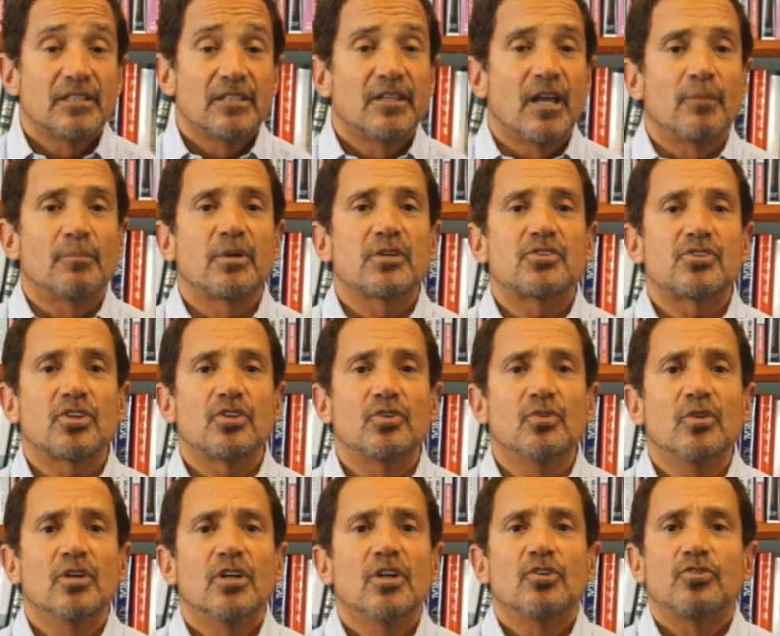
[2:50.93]
Number
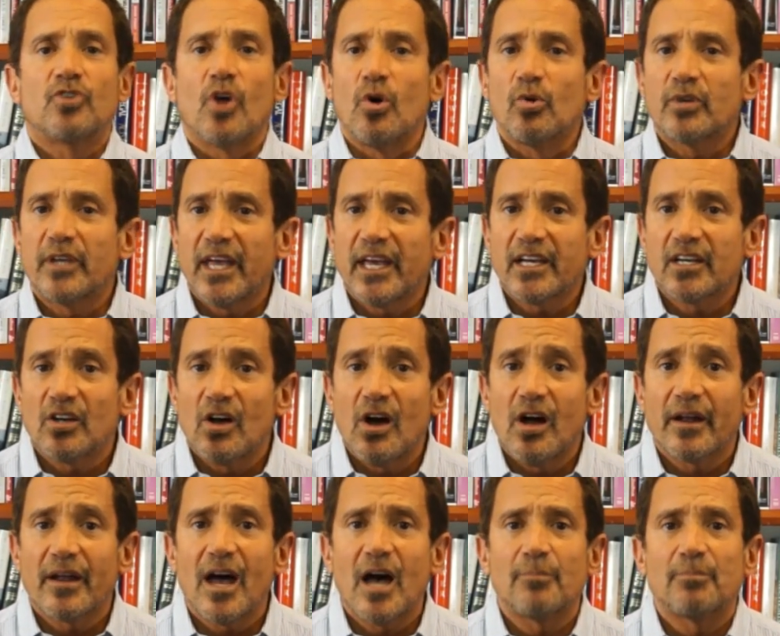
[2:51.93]
two, don't get
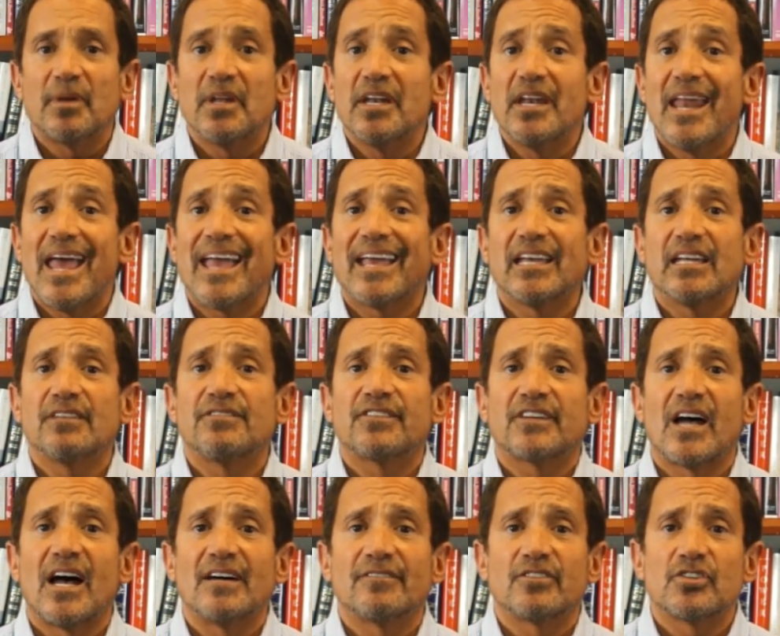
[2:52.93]
caught up in
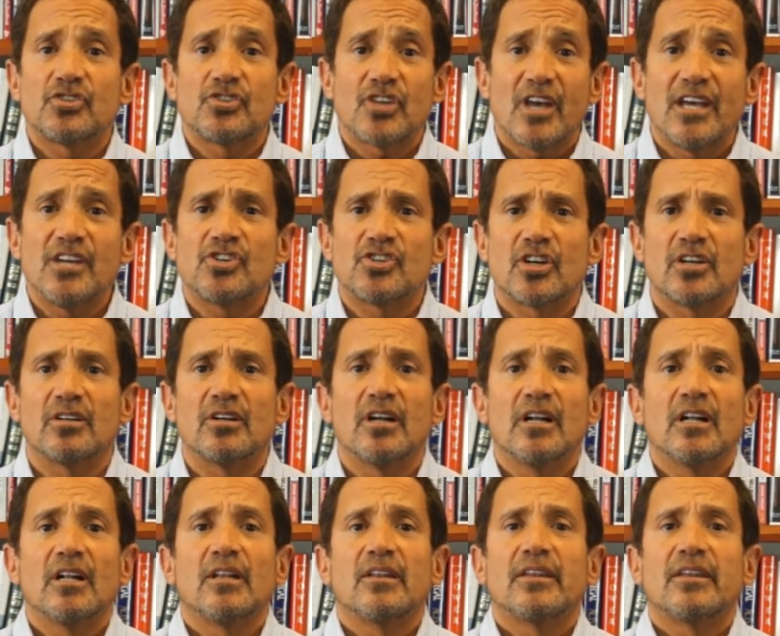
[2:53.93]
negative conversation